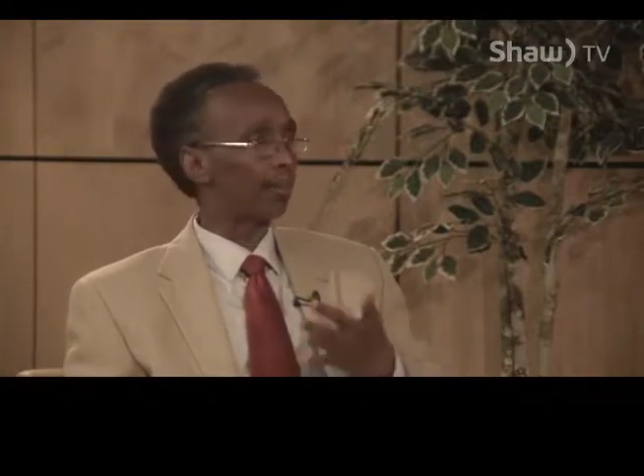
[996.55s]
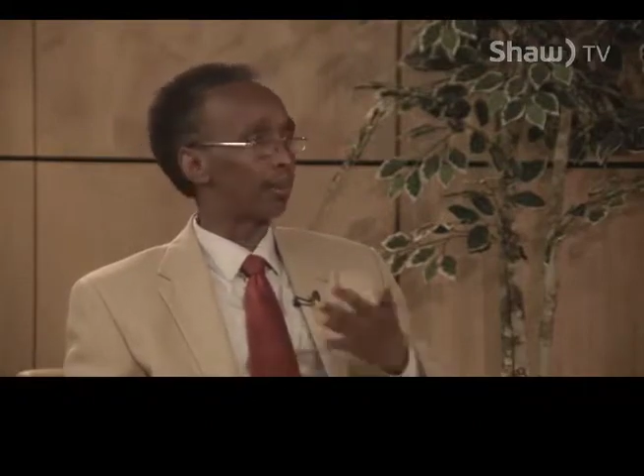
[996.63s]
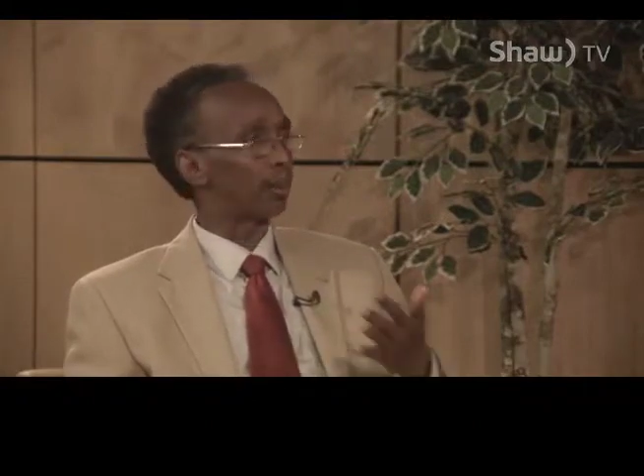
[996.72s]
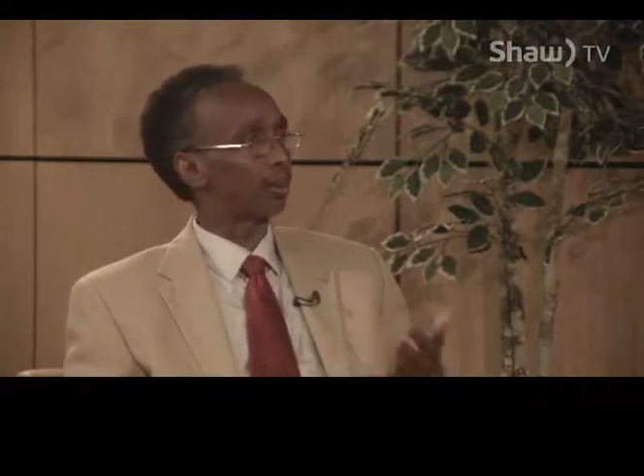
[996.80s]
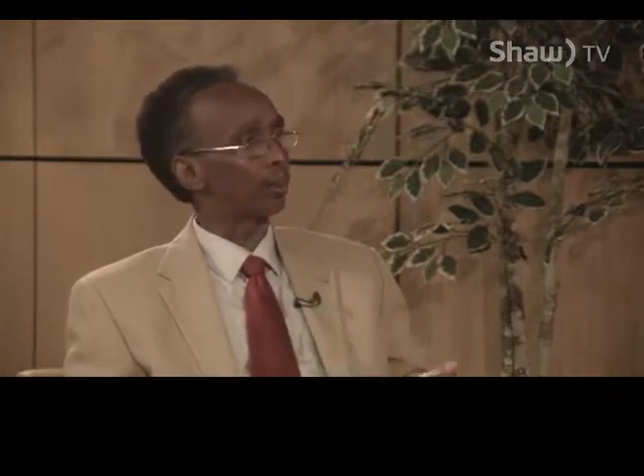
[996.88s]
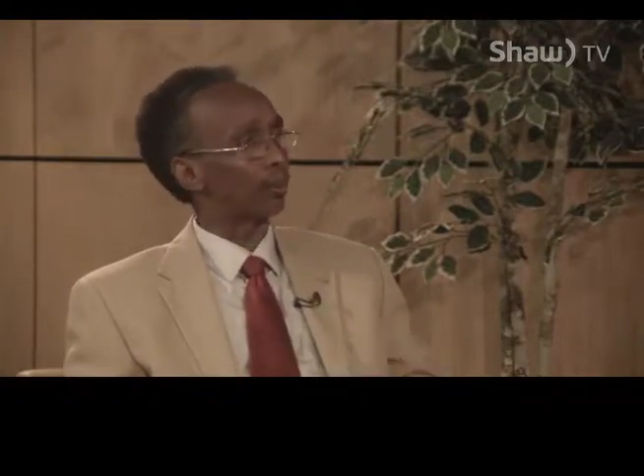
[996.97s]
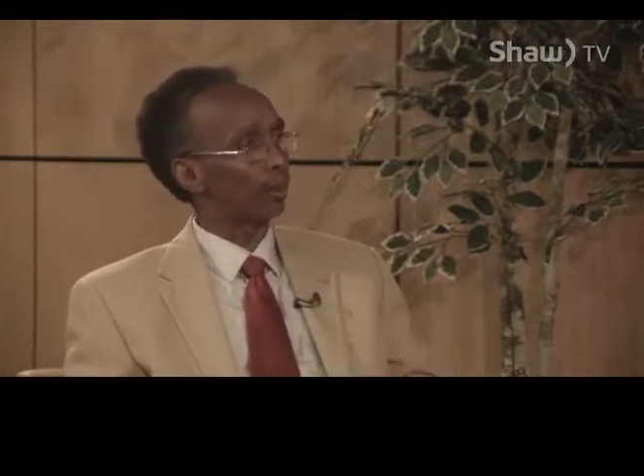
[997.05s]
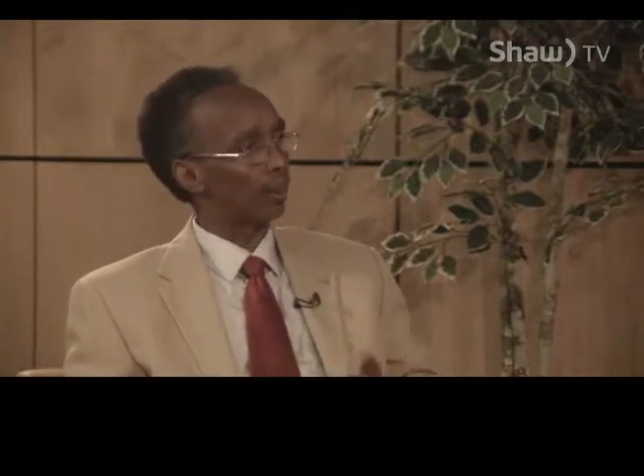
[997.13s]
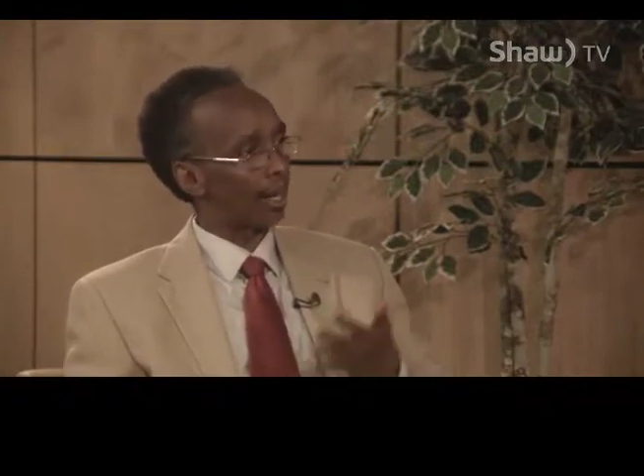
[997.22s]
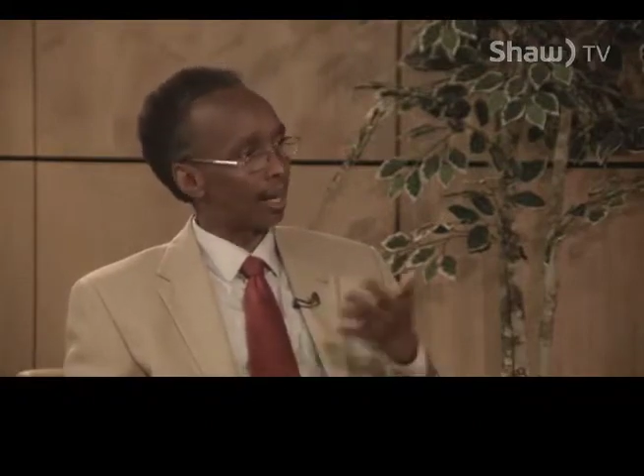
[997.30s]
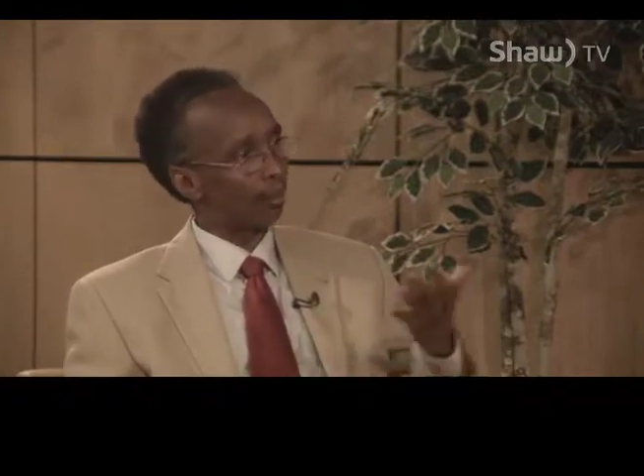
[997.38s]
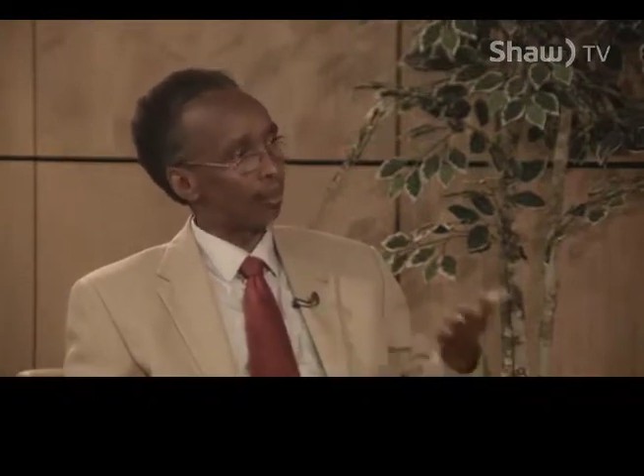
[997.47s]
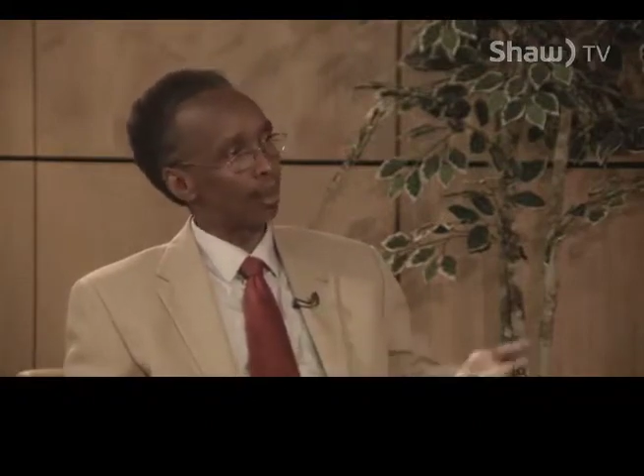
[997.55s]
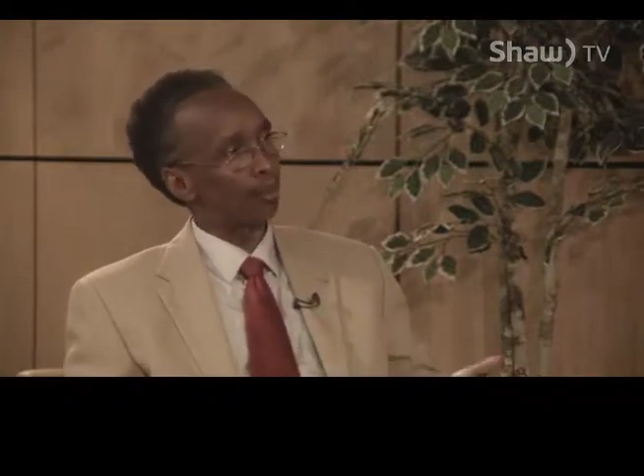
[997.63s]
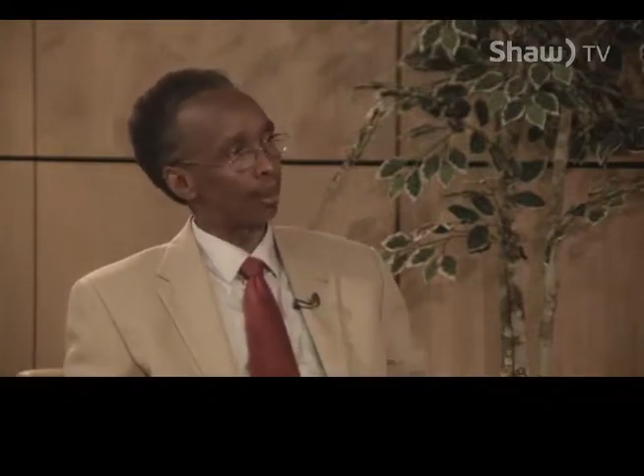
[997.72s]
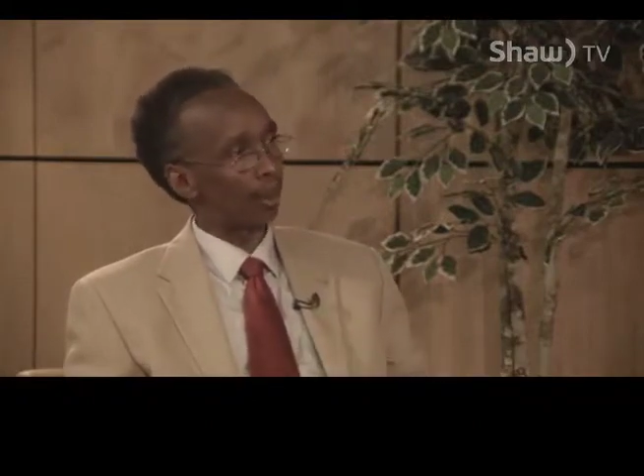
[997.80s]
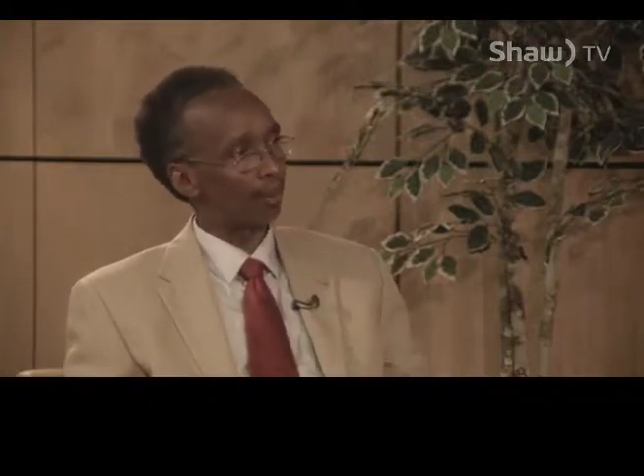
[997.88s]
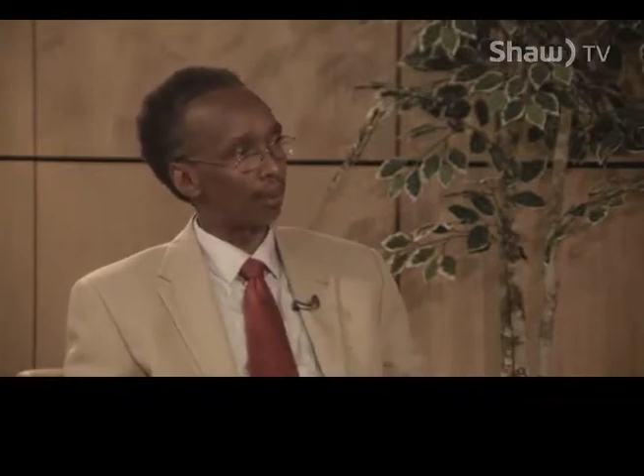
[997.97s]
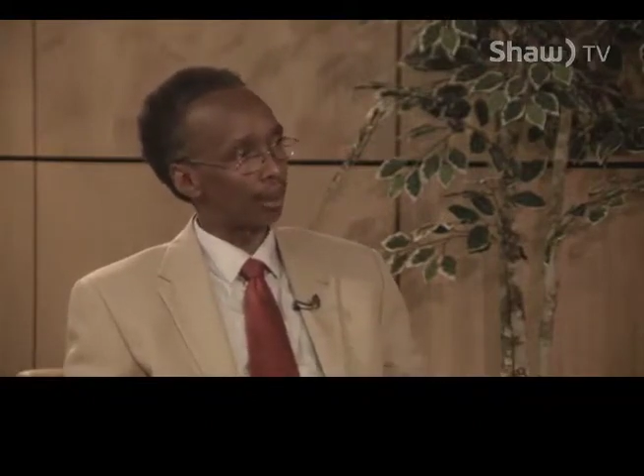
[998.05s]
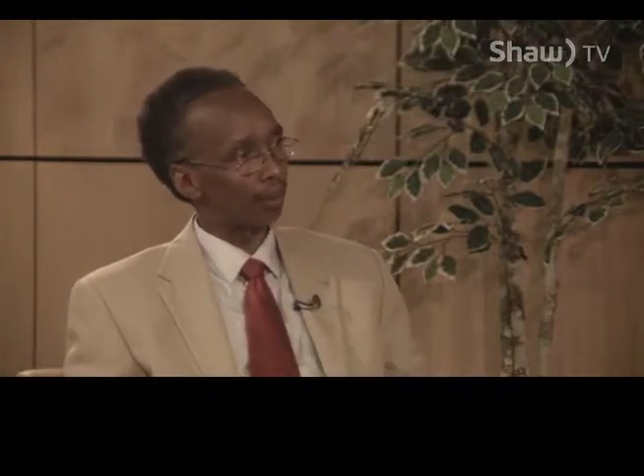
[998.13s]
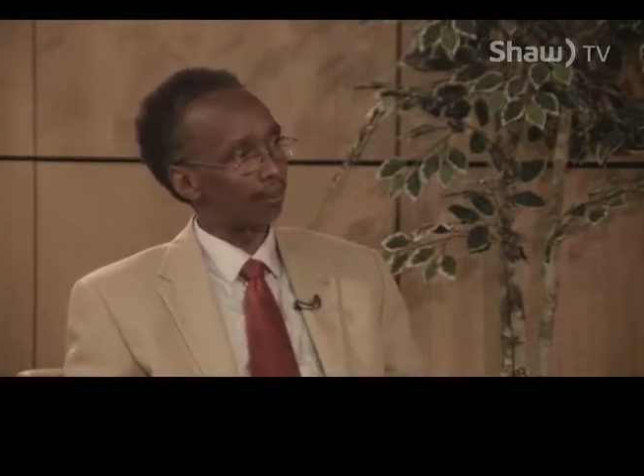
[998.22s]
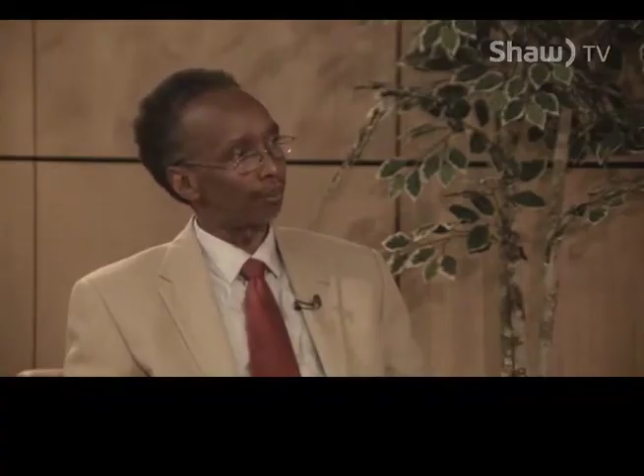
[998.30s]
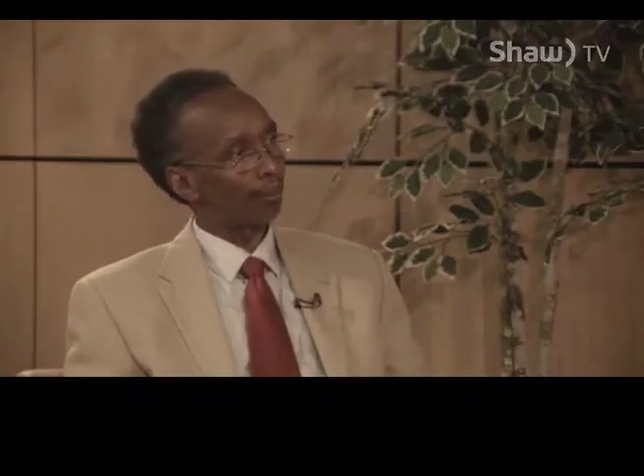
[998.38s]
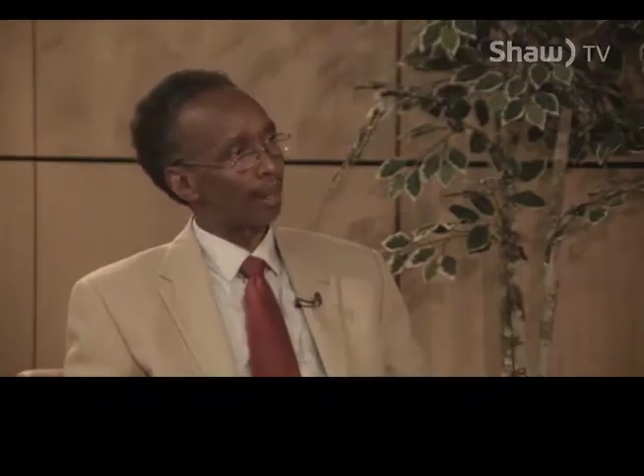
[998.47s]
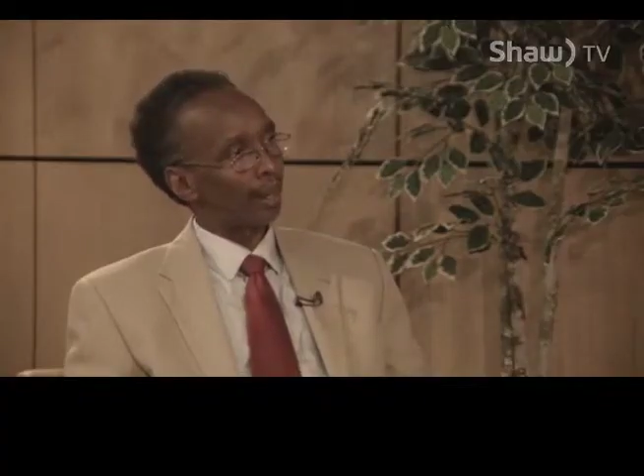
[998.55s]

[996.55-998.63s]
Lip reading: of the school, language problem?